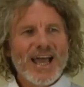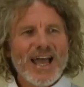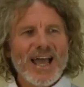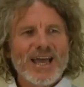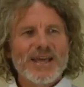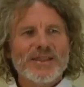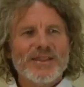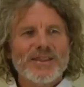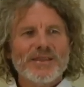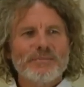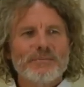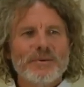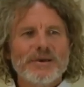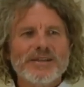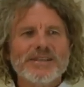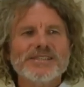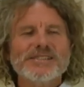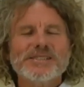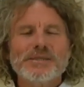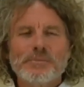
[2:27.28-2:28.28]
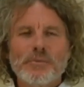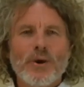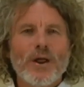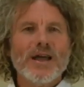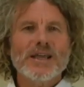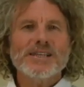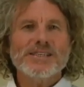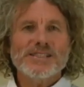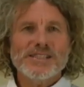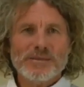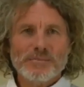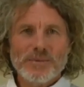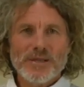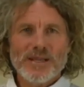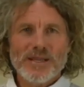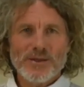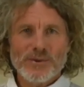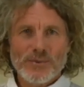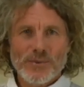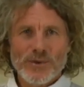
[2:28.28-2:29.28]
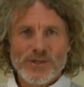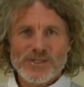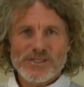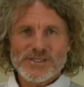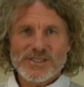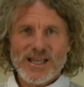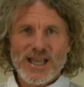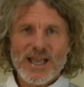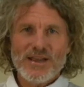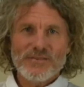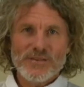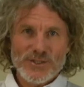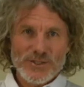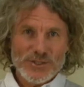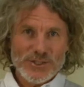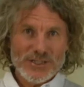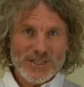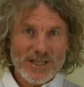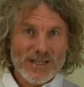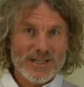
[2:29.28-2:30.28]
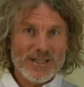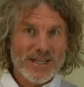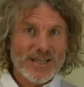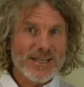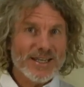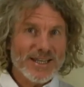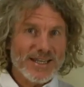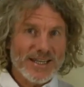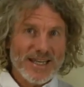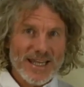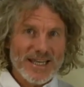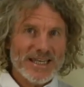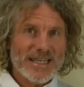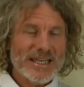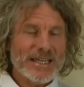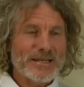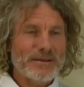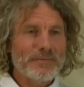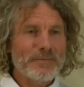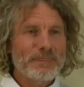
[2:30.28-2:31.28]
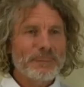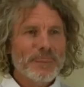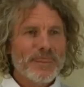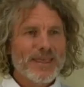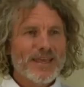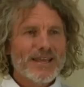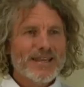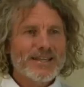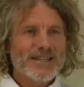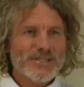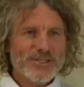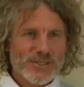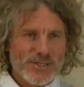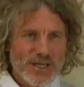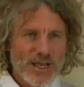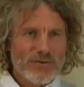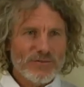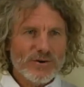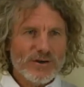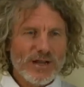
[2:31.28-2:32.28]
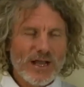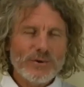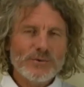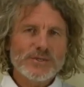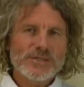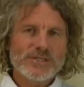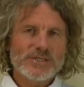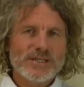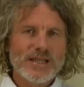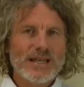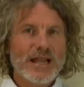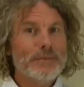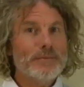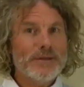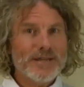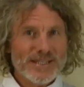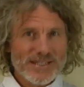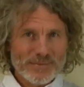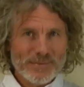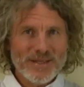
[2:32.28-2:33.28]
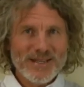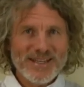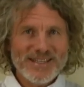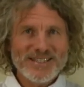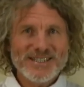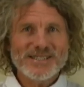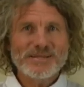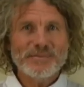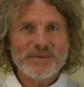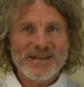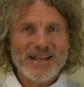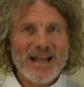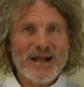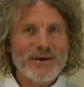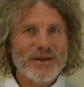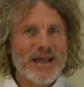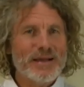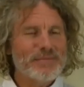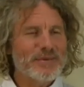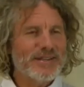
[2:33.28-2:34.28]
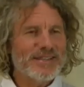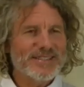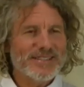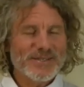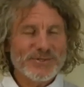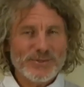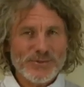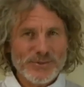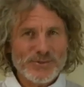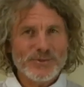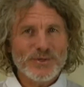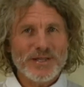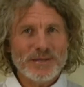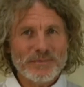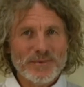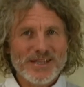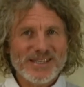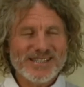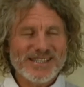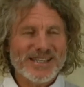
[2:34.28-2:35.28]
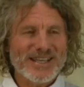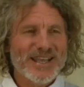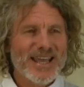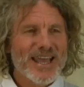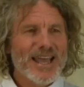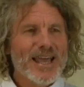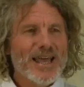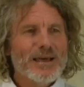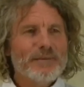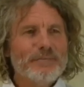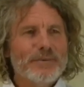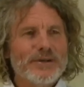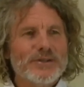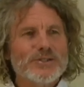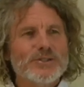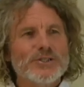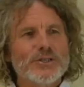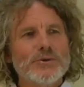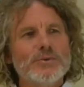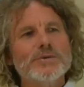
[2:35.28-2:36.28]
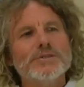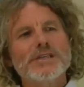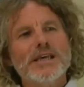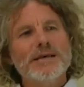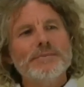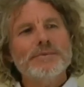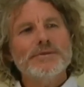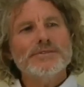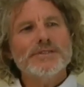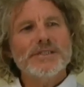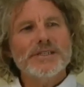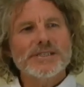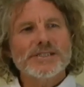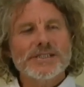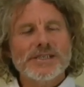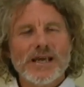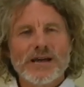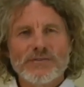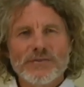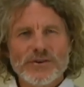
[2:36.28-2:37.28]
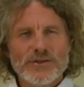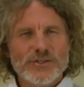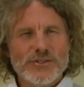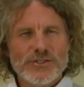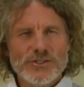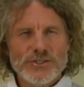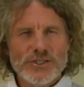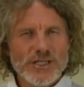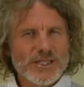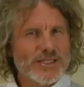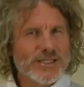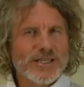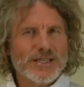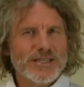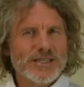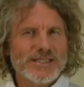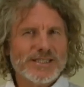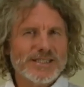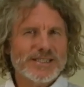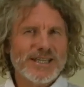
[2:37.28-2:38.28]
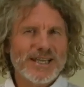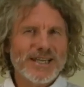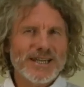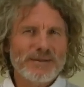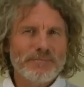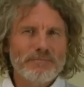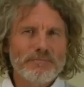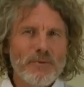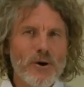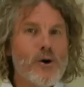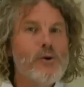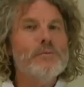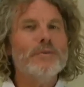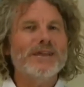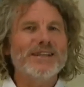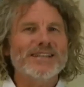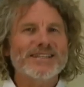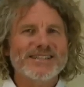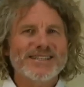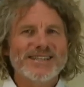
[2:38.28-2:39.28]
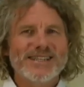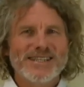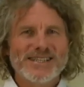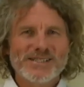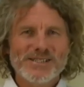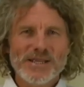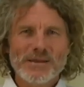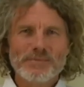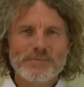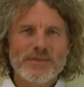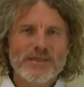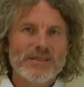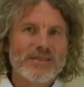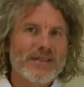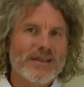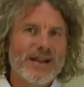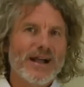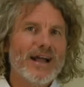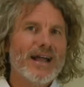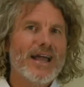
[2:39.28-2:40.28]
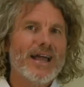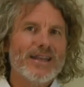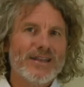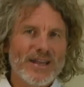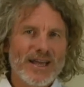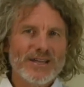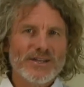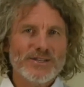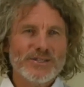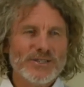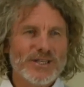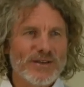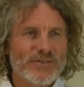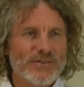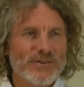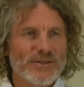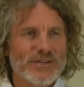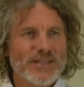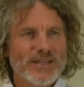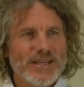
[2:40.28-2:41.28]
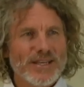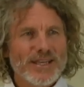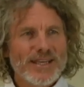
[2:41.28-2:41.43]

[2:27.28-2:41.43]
And the biggest surprise to me was to have this young lady, Nadine, discover, and I'm going to explain in just a minute how it happened, because it was really amazing, but she was able to discover just in a moment something that I had not discovered